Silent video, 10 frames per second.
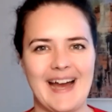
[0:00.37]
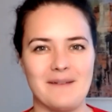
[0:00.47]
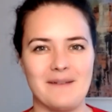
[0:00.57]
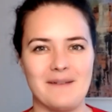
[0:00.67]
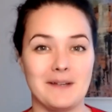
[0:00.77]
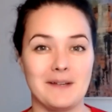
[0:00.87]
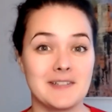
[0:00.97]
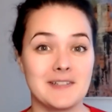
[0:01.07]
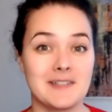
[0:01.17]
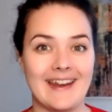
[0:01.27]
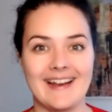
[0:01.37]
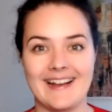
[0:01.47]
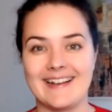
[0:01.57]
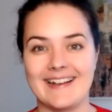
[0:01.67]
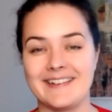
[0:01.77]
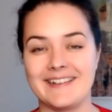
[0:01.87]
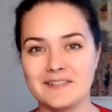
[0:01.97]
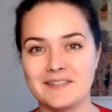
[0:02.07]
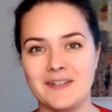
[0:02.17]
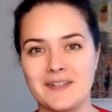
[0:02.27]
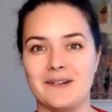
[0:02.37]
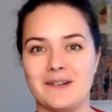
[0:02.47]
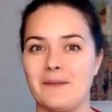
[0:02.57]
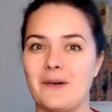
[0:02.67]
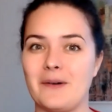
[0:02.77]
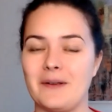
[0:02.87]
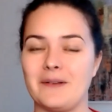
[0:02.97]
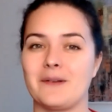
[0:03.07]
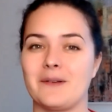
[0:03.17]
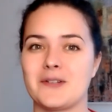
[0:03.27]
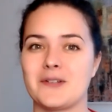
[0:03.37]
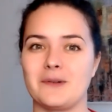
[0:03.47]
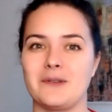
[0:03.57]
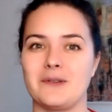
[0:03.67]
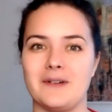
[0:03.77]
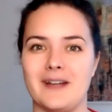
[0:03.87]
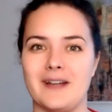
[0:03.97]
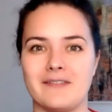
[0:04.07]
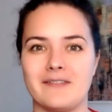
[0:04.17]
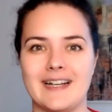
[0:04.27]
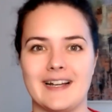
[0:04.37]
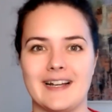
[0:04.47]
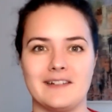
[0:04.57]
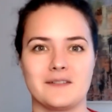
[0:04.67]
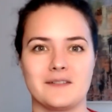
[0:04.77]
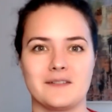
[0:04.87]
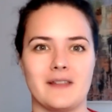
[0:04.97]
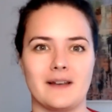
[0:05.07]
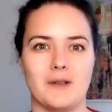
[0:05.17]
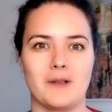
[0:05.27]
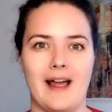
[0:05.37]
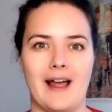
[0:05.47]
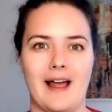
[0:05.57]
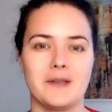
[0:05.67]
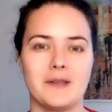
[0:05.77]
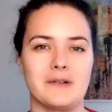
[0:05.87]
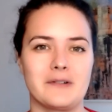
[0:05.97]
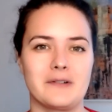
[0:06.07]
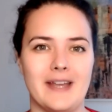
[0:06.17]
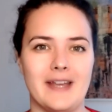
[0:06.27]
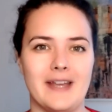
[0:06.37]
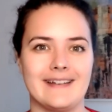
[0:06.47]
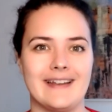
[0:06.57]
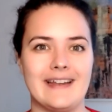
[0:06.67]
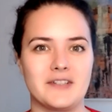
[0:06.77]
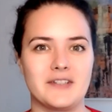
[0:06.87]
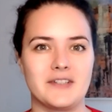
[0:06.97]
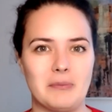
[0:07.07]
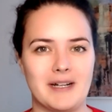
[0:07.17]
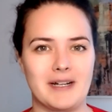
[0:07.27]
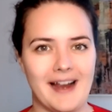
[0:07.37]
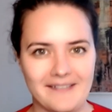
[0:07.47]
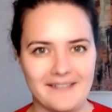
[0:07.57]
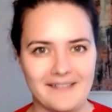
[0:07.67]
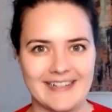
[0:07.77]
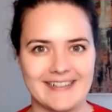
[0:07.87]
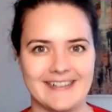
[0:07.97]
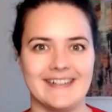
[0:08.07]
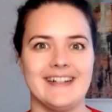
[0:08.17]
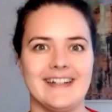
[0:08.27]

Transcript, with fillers: Hi, my name is Jana, and in this video, I'm going to show you a really nice tool that will help you create a German cover letter.